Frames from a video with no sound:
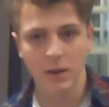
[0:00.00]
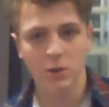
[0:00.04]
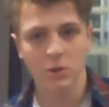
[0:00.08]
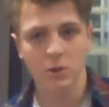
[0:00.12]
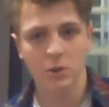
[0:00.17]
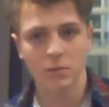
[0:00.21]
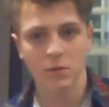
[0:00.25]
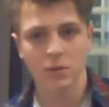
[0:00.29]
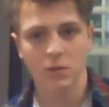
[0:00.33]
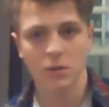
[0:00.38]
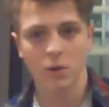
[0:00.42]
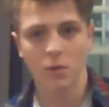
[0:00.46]
job
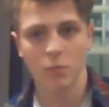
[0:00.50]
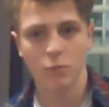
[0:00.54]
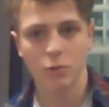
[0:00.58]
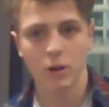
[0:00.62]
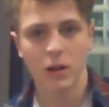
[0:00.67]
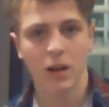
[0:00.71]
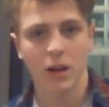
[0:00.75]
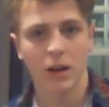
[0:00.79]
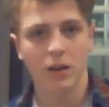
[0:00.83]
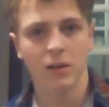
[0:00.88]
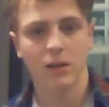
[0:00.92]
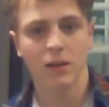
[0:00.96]
to sort of
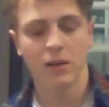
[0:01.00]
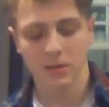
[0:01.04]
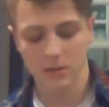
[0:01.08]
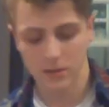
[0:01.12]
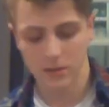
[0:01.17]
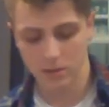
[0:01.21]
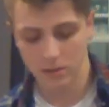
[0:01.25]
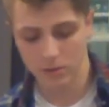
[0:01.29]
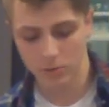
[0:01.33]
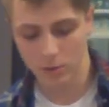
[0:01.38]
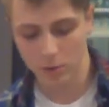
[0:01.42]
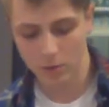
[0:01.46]
bring ideas to
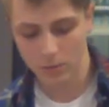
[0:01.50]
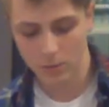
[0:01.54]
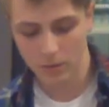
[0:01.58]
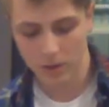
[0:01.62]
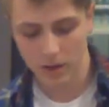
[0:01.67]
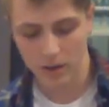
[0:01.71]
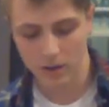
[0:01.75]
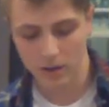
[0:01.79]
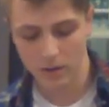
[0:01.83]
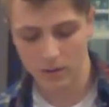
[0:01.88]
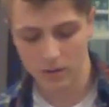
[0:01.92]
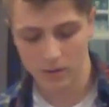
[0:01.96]
the group
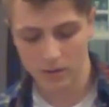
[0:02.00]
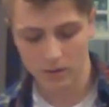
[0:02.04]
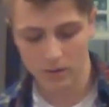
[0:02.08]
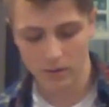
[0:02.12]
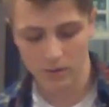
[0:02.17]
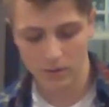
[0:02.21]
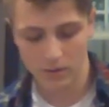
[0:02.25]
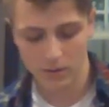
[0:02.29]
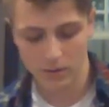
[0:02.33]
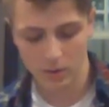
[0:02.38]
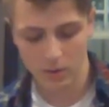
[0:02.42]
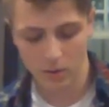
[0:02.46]
and
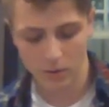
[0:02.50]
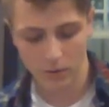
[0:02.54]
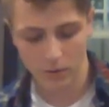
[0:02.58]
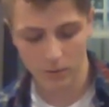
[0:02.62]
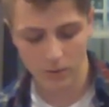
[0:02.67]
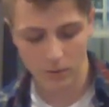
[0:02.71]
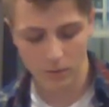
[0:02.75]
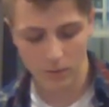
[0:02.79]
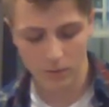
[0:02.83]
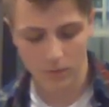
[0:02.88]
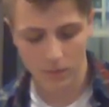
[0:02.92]
sort of,